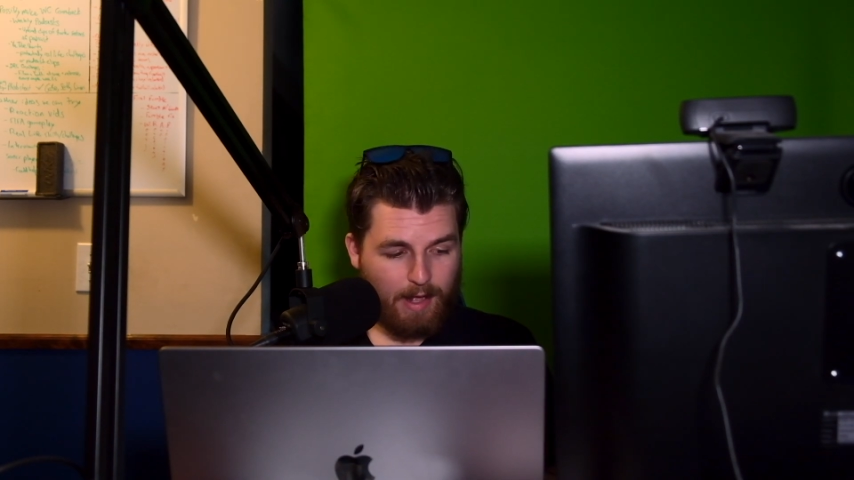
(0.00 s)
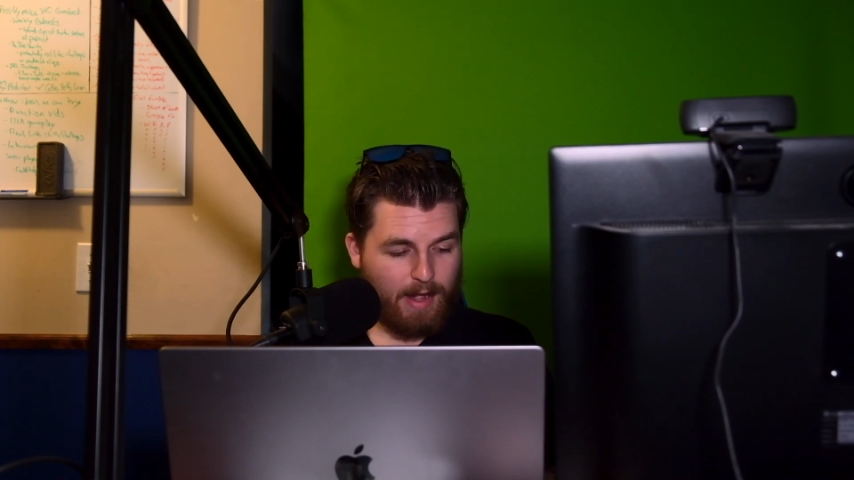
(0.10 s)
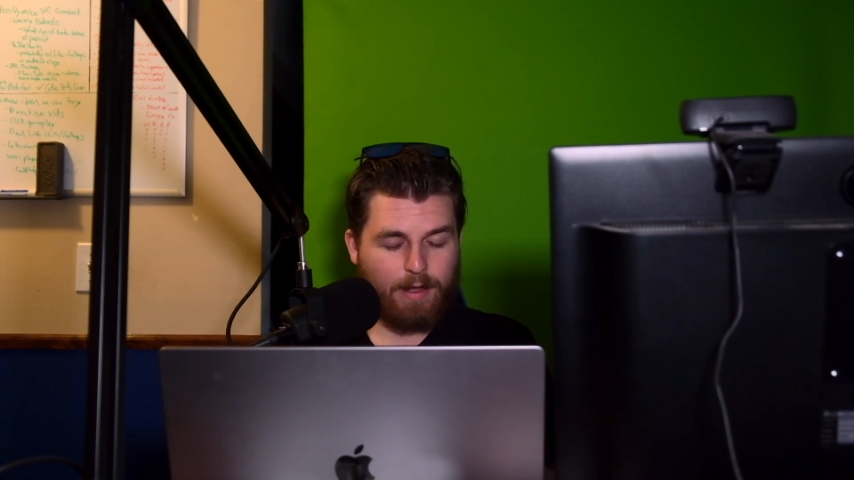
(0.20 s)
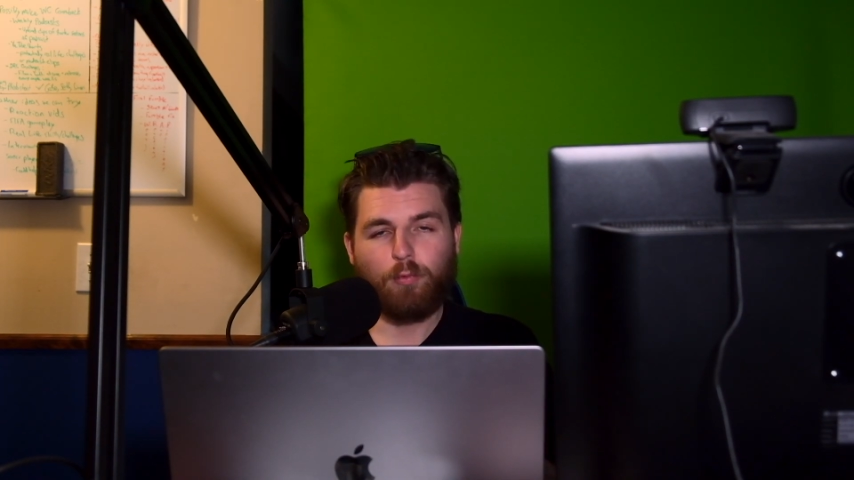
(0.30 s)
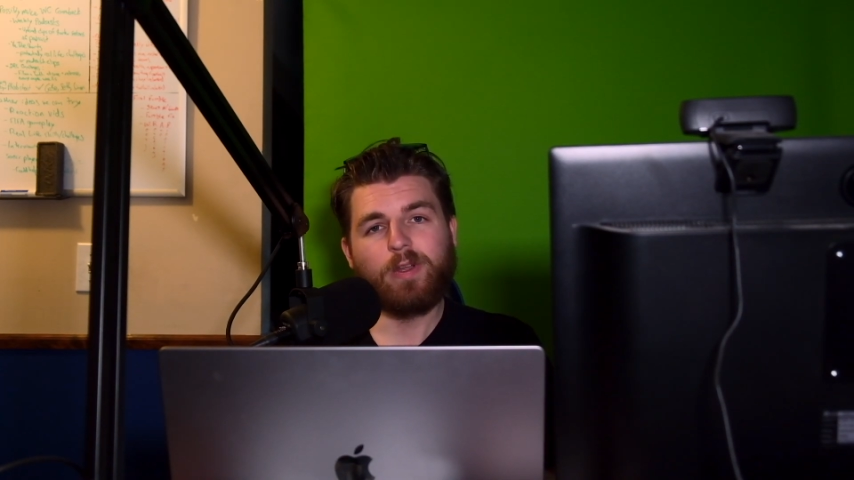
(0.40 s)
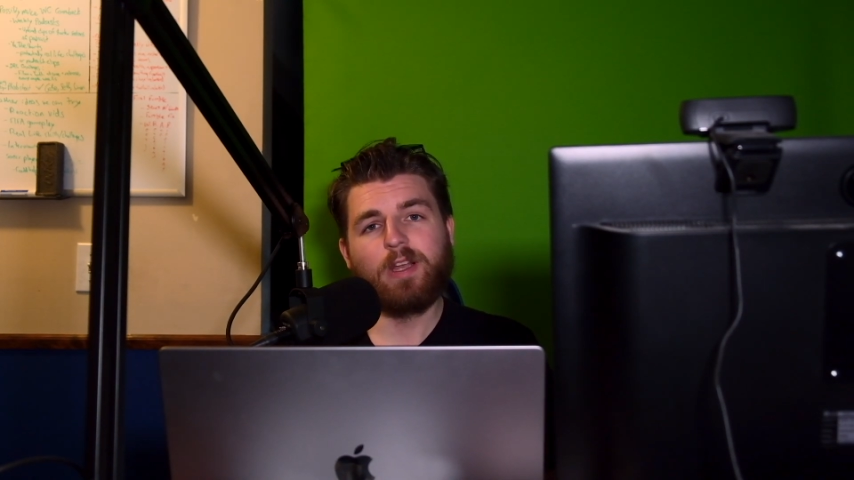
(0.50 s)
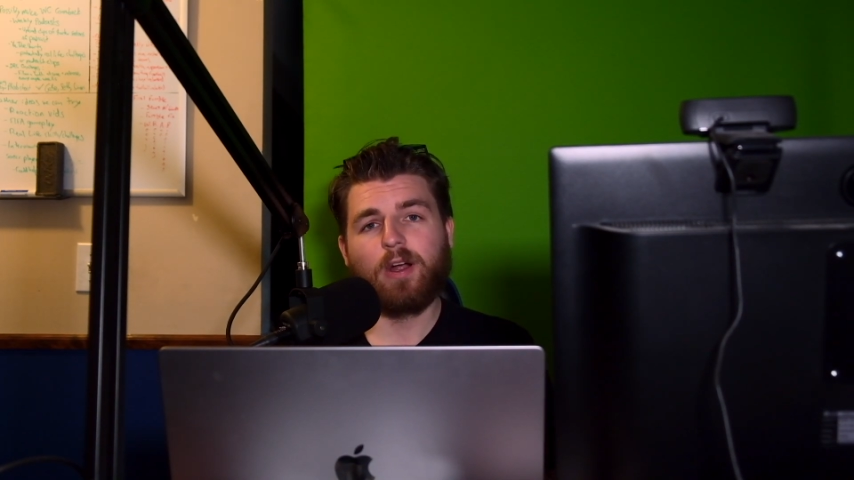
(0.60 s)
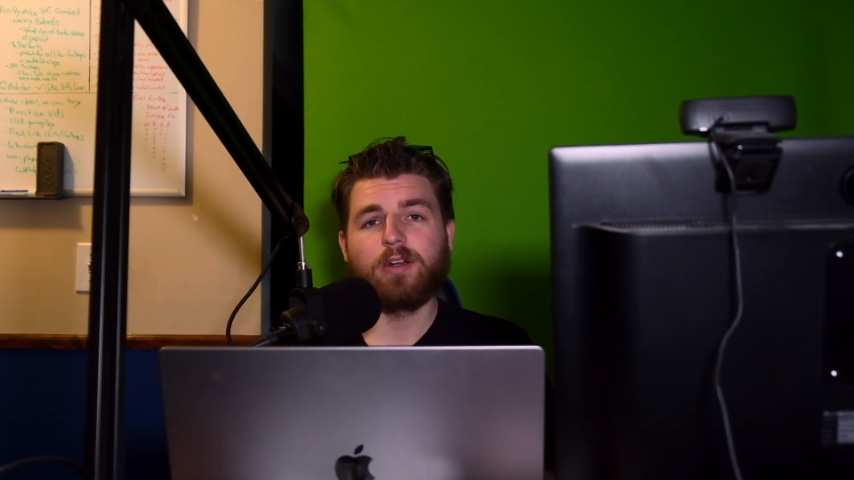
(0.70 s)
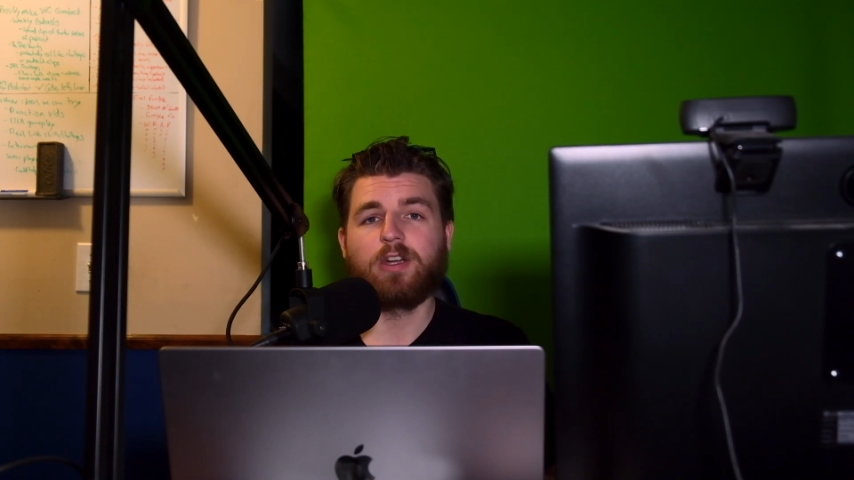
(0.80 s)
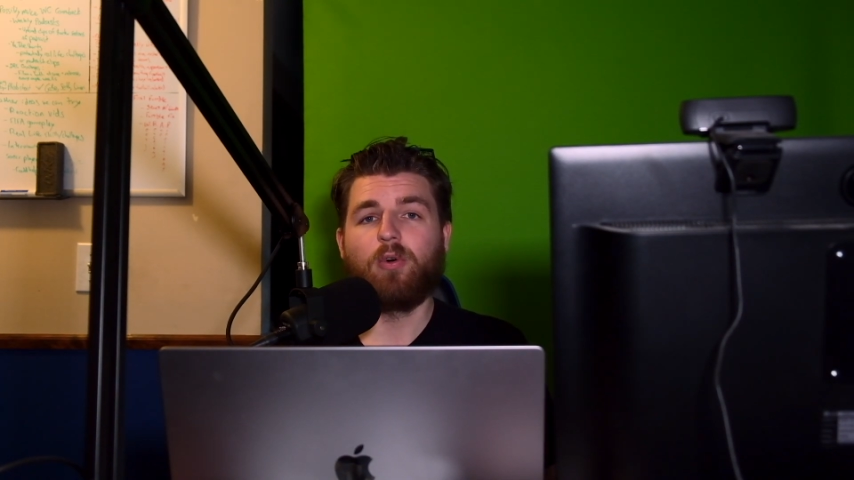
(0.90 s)
and we
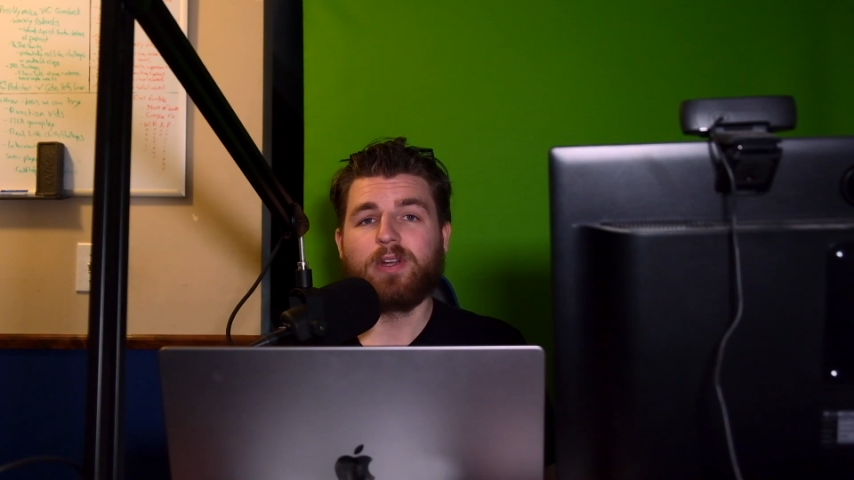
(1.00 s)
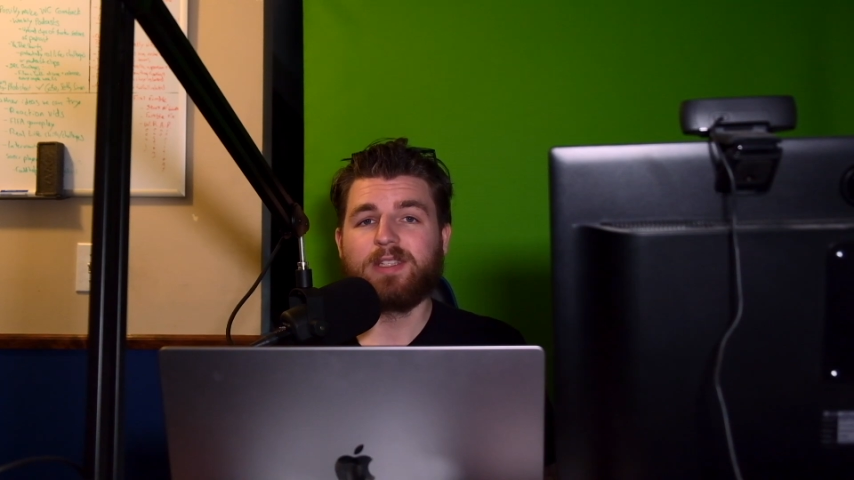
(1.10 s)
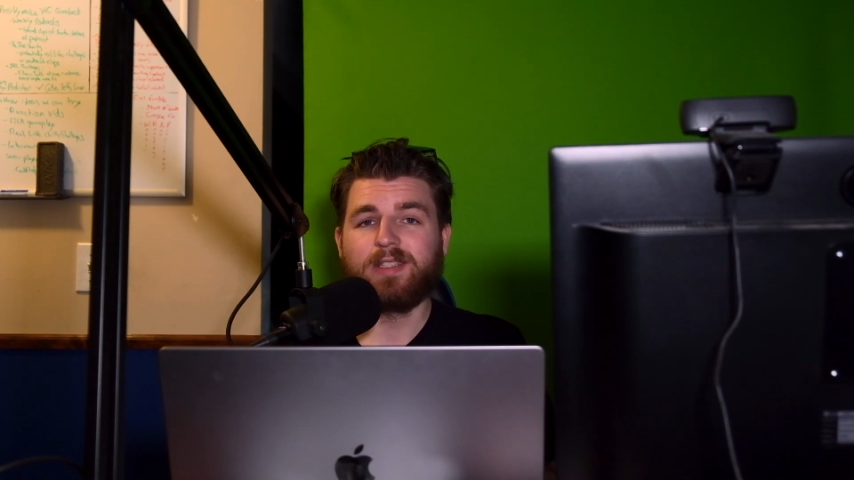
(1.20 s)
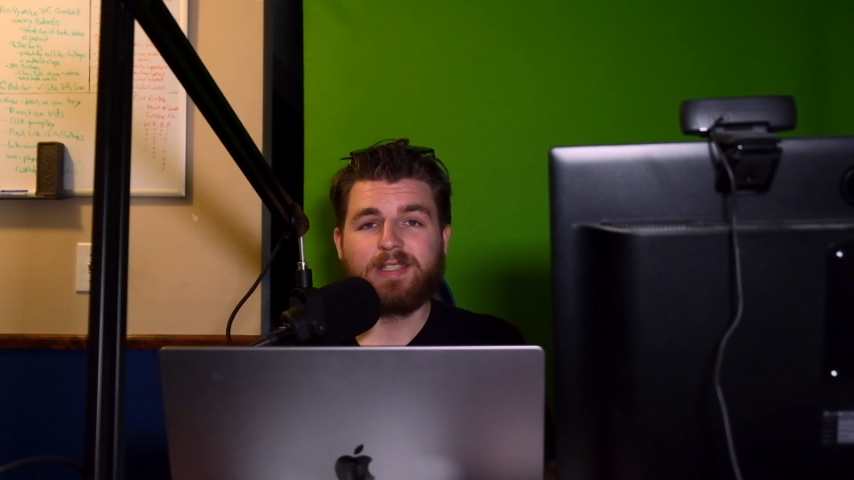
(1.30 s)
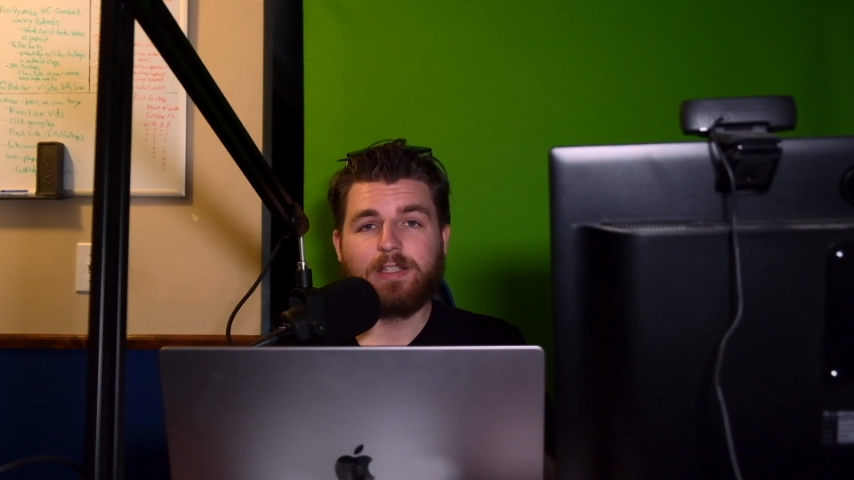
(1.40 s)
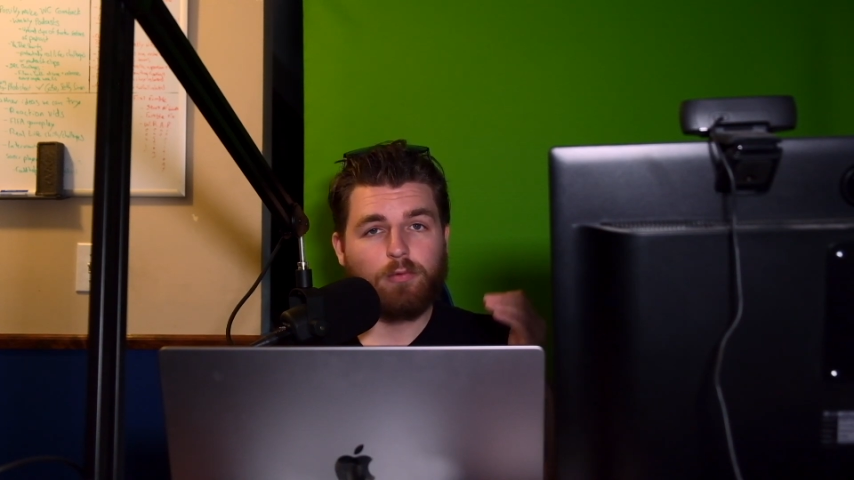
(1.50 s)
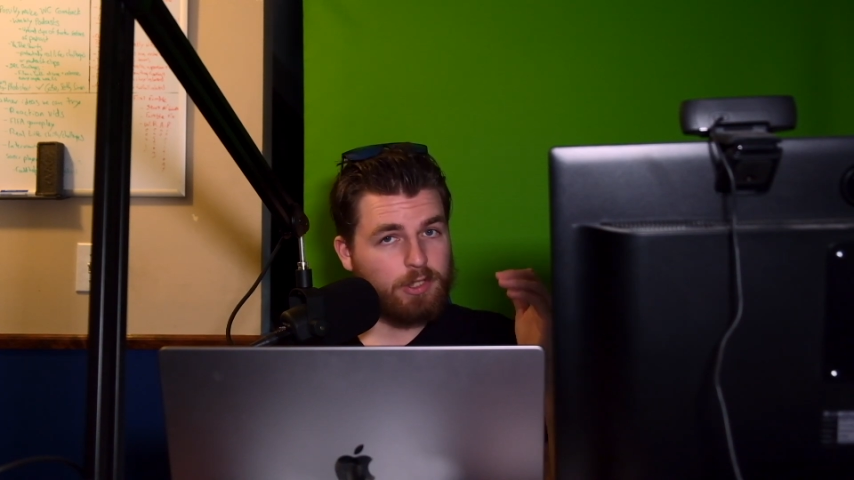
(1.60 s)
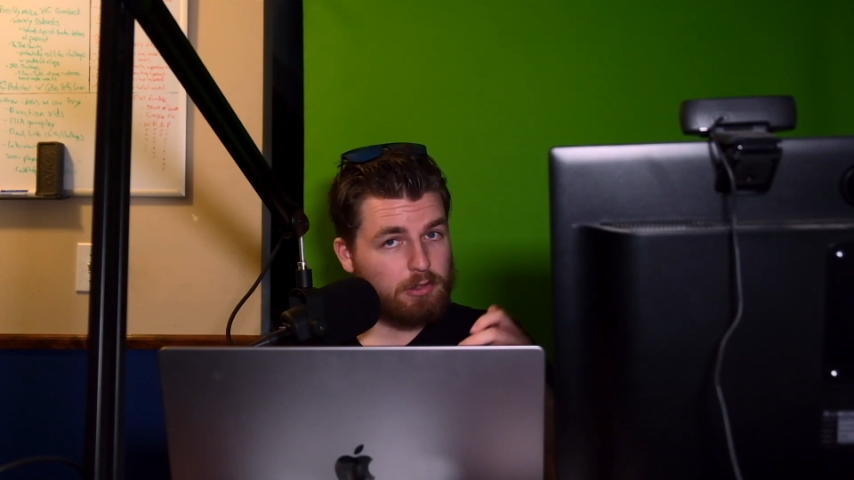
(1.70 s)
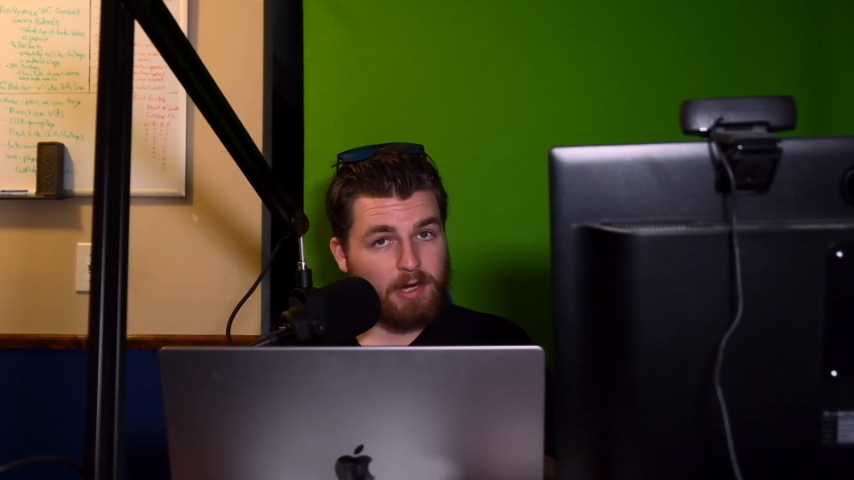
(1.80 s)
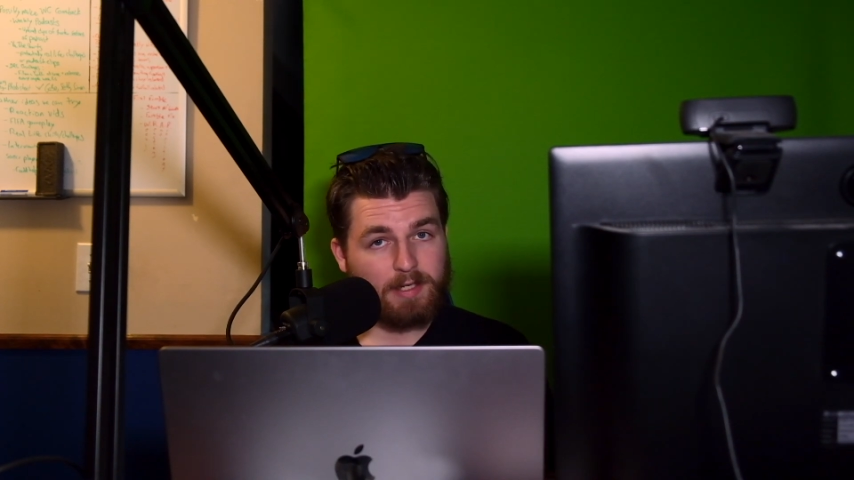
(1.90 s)
are going to see
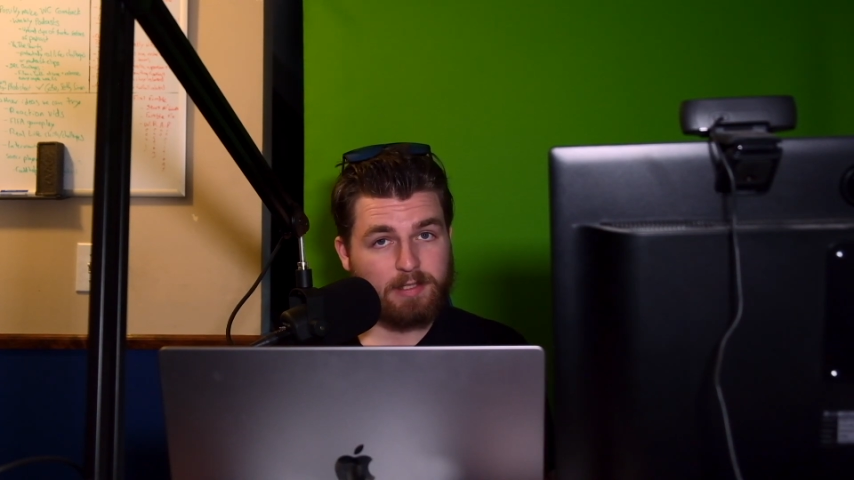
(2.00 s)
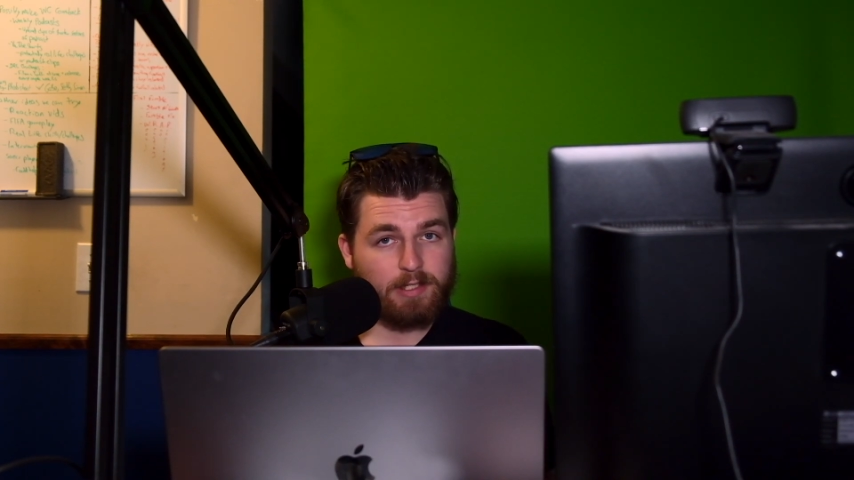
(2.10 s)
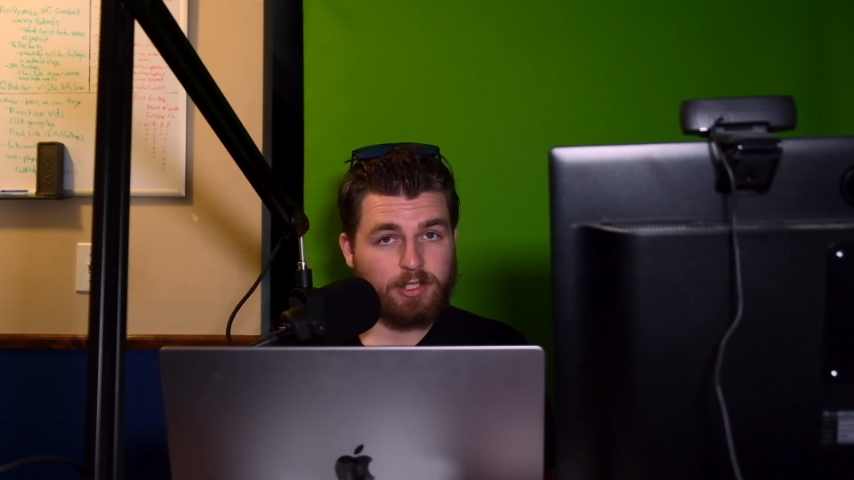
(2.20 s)
which tracks get